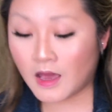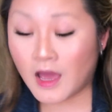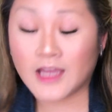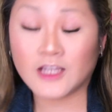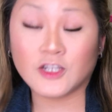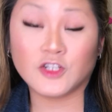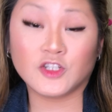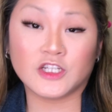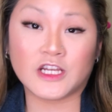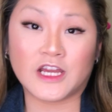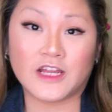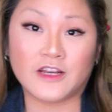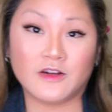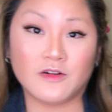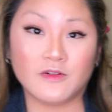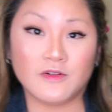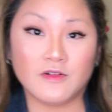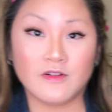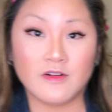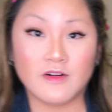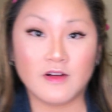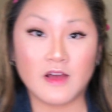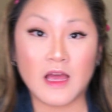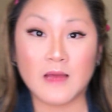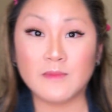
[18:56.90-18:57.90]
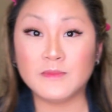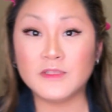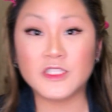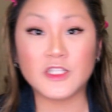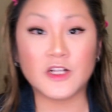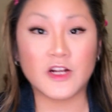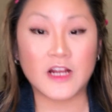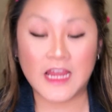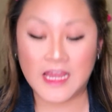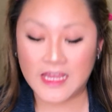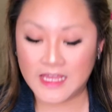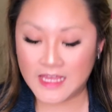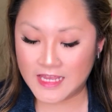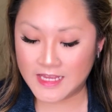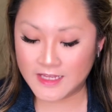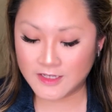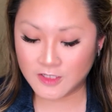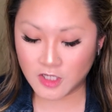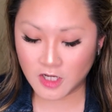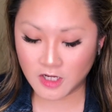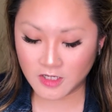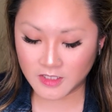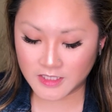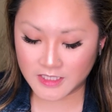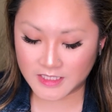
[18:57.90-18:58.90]
eyeshadow. I'm sorry, I can't
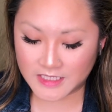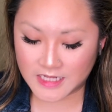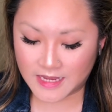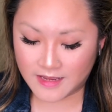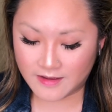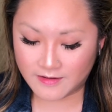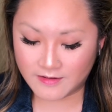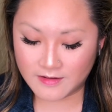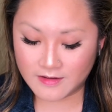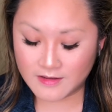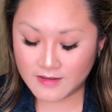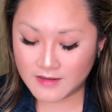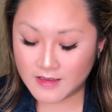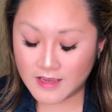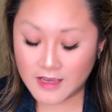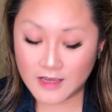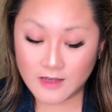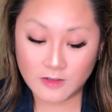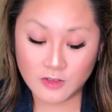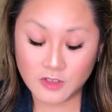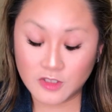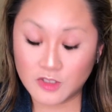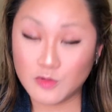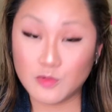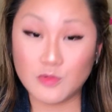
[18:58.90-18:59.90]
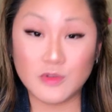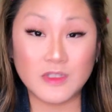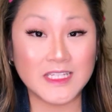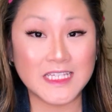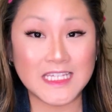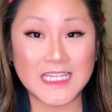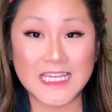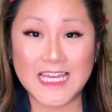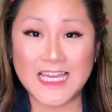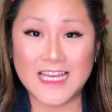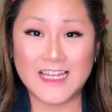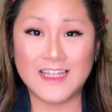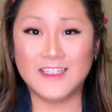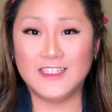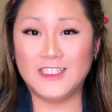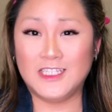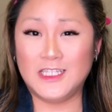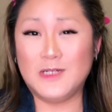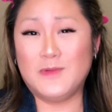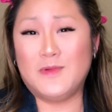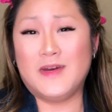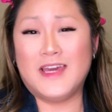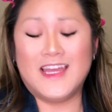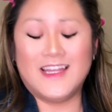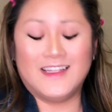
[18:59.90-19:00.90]
talk today. I just really can't do
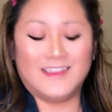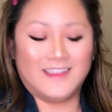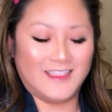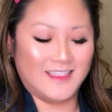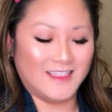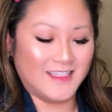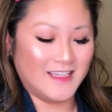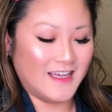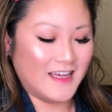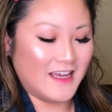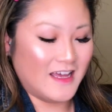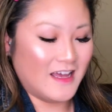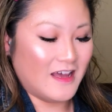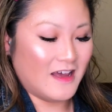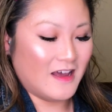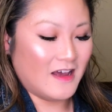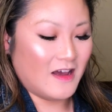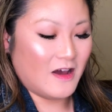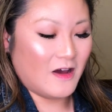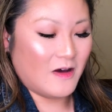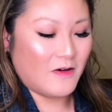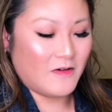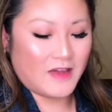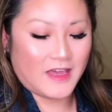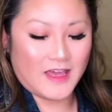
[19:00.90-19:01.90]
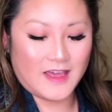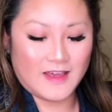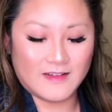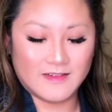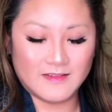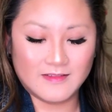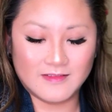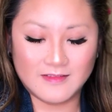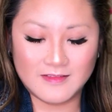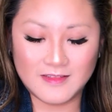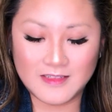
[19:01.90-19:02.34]
it. Okay,